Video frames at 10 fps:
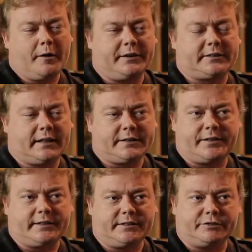The size
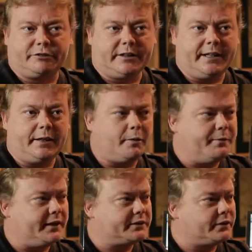of this is really,
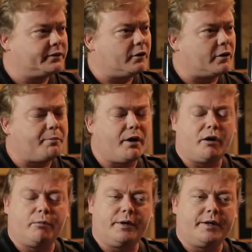it's on a
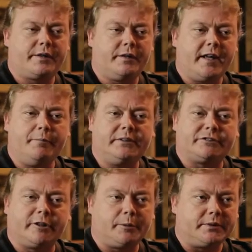par with Les
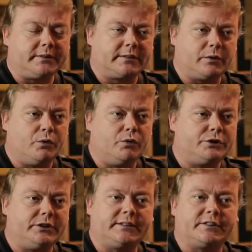Miserables or
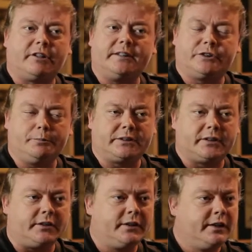Jesus Christ Superstar.